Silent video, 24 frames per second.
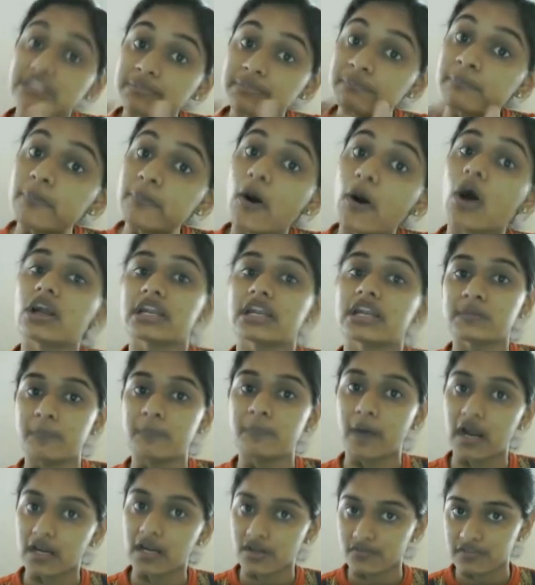important
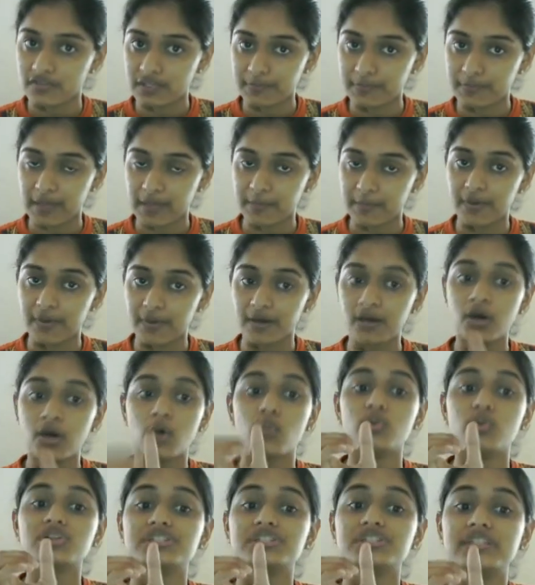part of the paper,
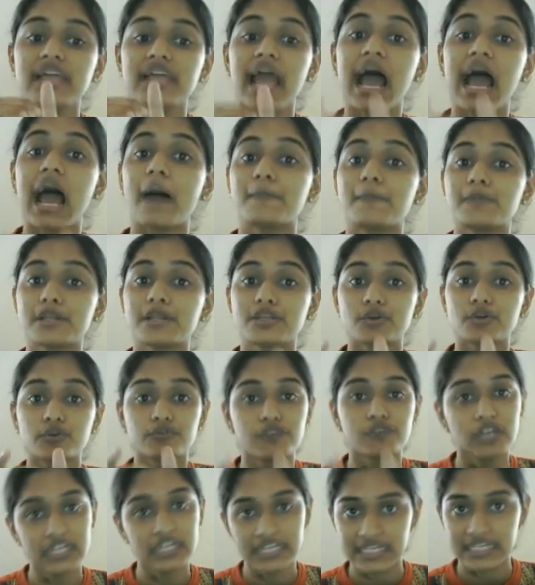which is the aptitude
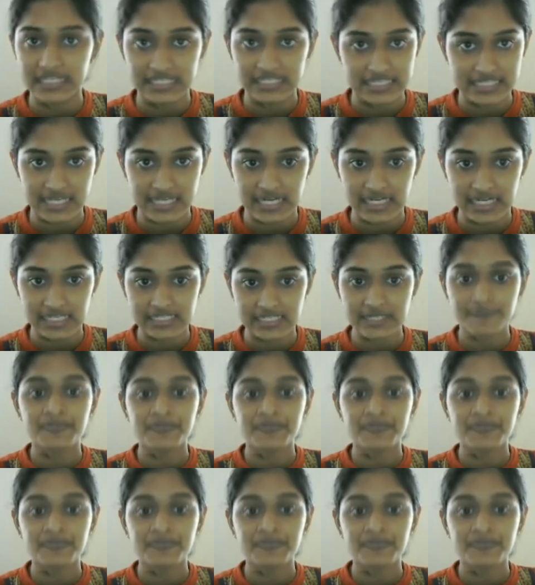for legal studies.